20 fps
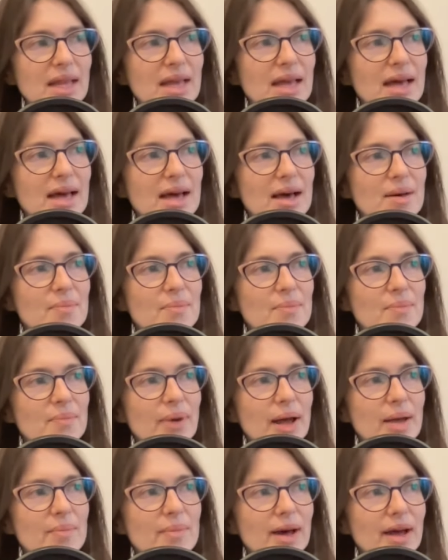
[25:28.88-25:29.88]
Um
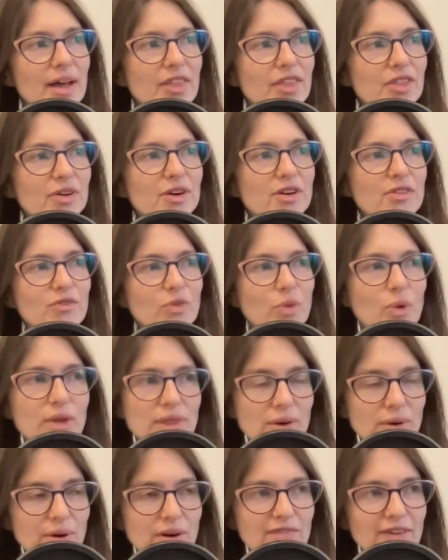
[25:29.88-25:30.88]
by my third or
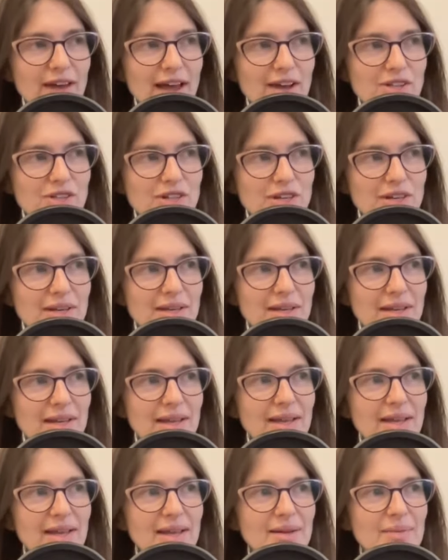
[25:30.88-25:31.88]
fourth year in fashion,
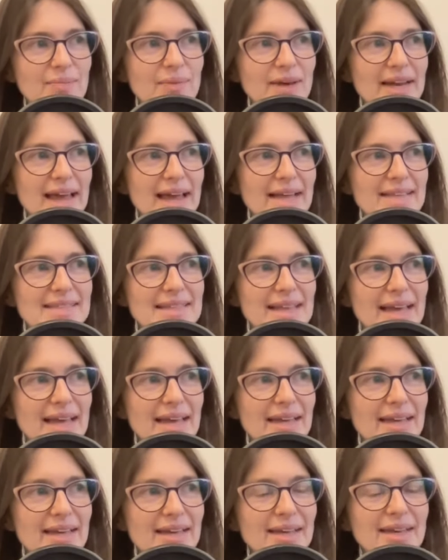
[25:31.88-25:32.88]
my dad's
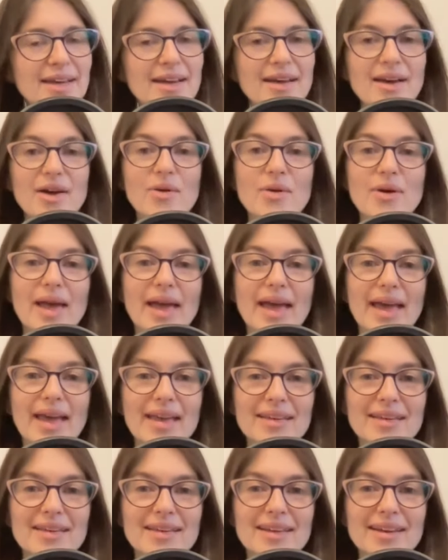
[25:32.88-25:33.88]
like,
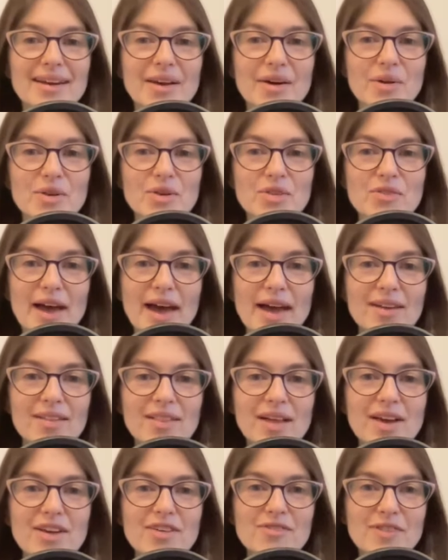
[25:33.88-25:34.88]
"Okay, you know, you've had a
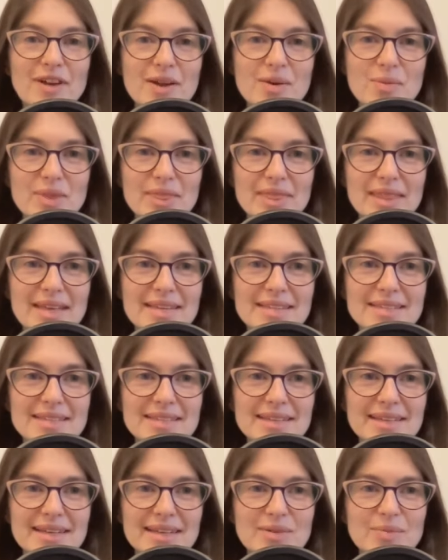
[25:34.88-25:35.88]
lot of fun with this,
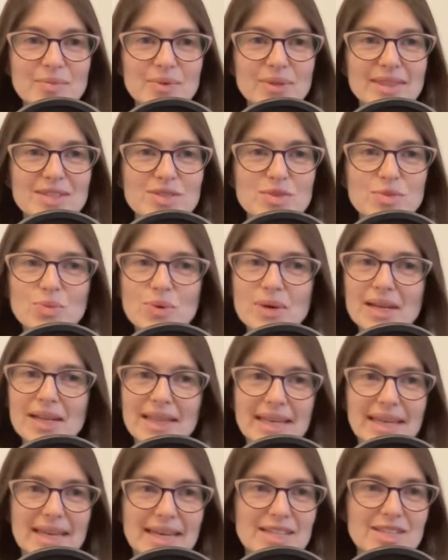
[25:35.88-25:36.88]
but this
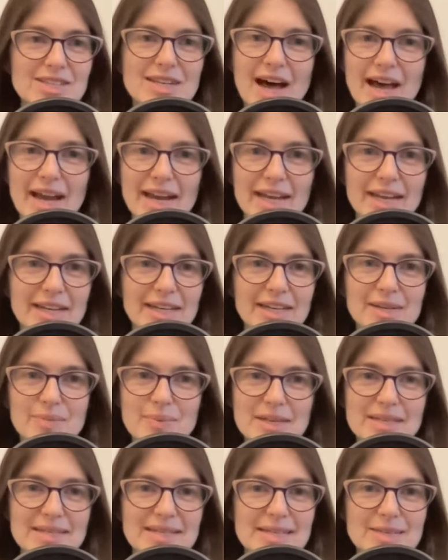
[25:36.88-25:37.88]
really is not a good
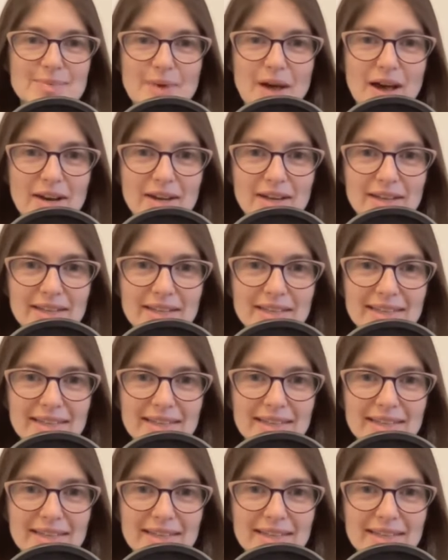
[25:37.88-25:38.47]
business model."